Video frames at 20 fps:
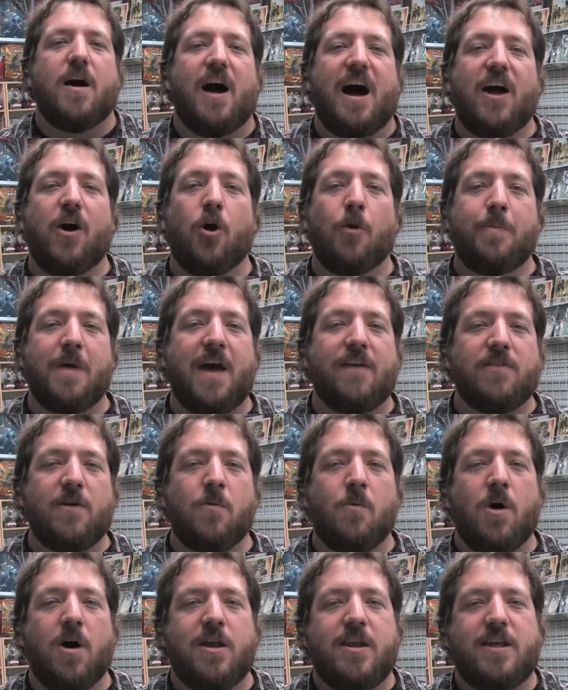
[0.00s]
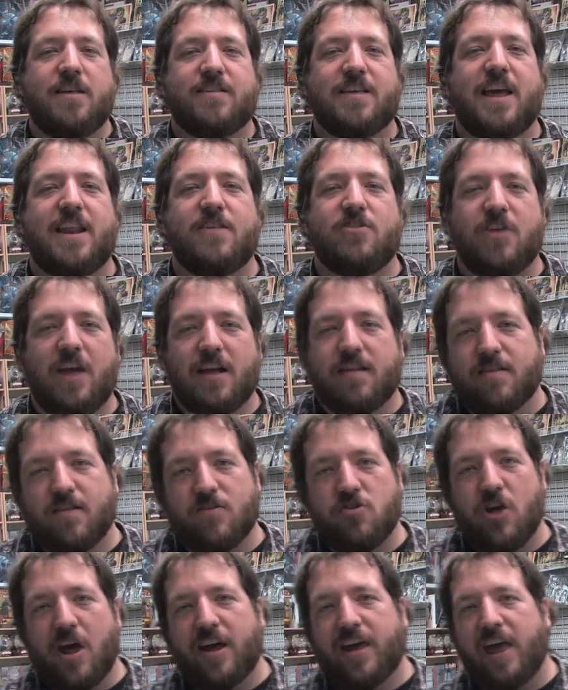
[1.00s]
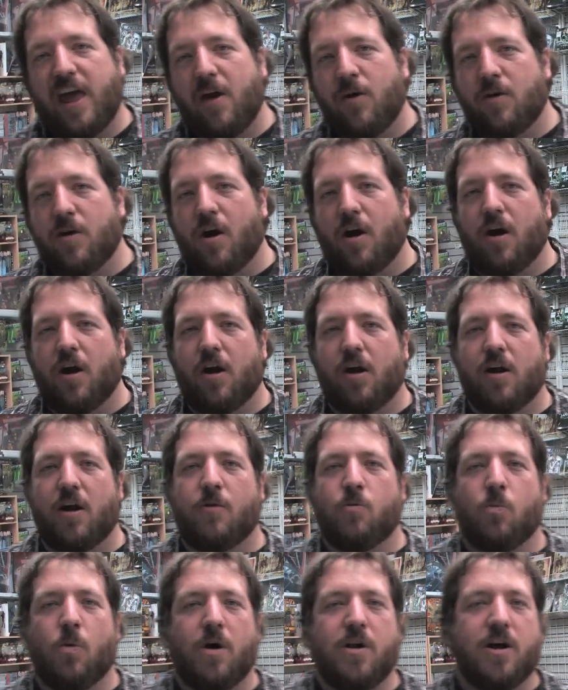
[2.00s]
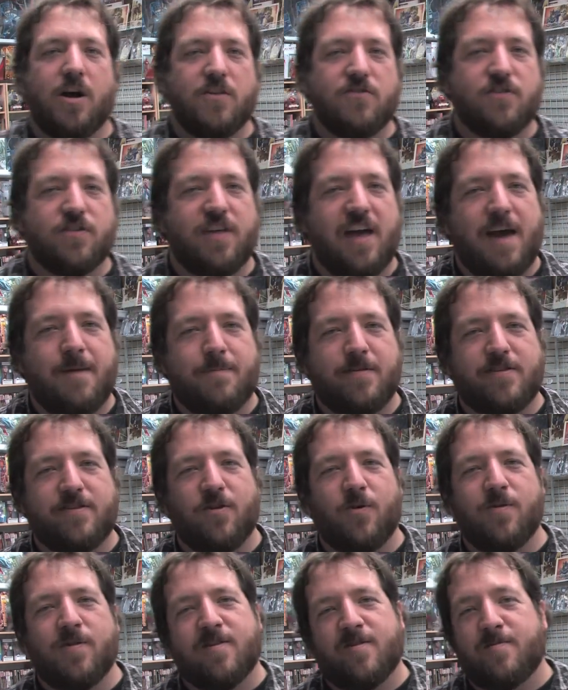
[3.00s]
I hope everyone has had a chance to check out our 100th episode